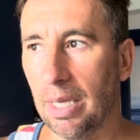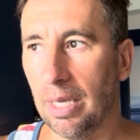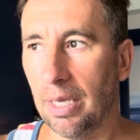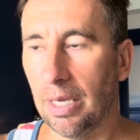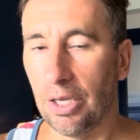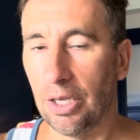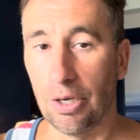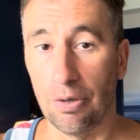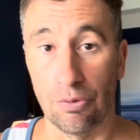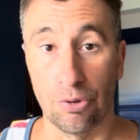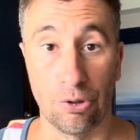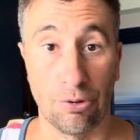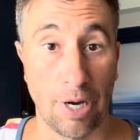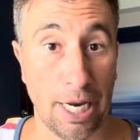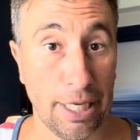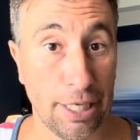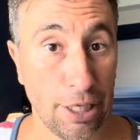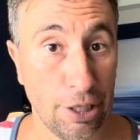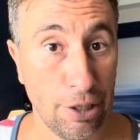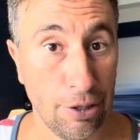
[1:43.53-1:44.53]
you know, trying
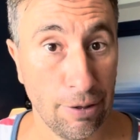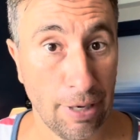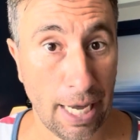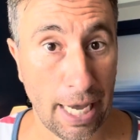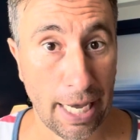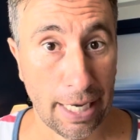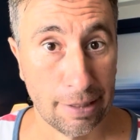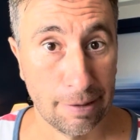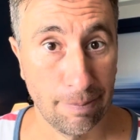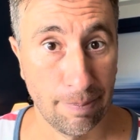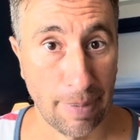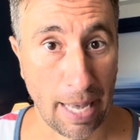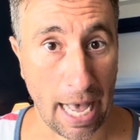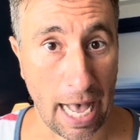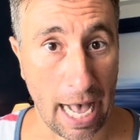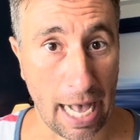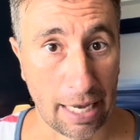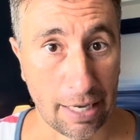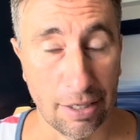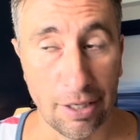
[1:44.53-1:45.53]
to get your ex
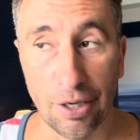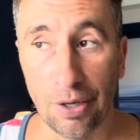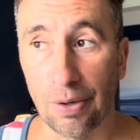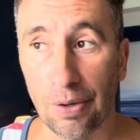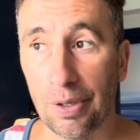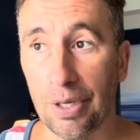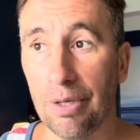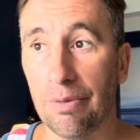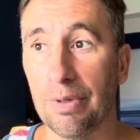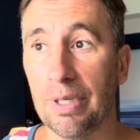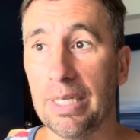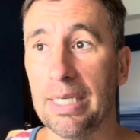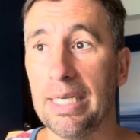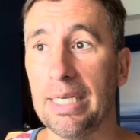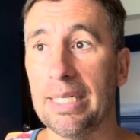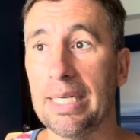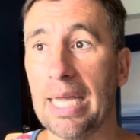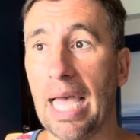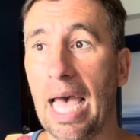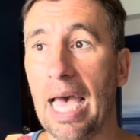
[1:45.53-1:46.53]
back, or you're
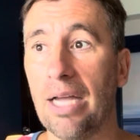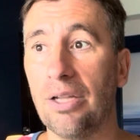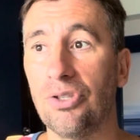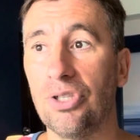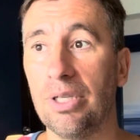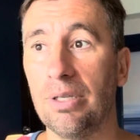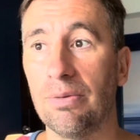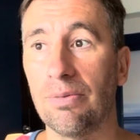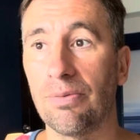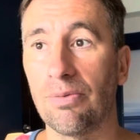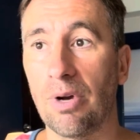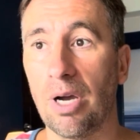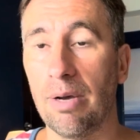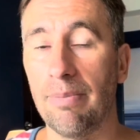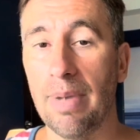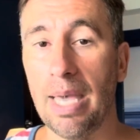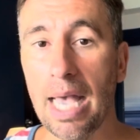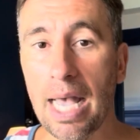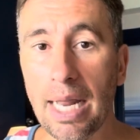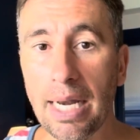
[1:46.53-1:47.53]
detaching
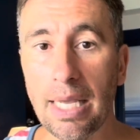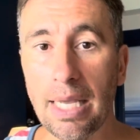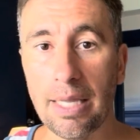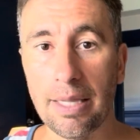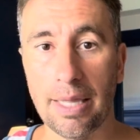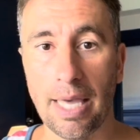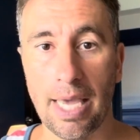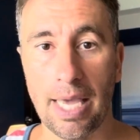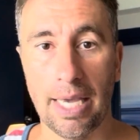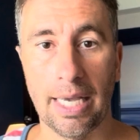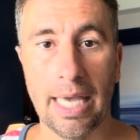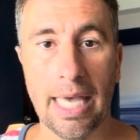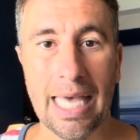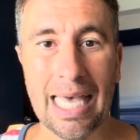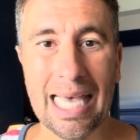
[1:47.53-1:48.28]
from anything,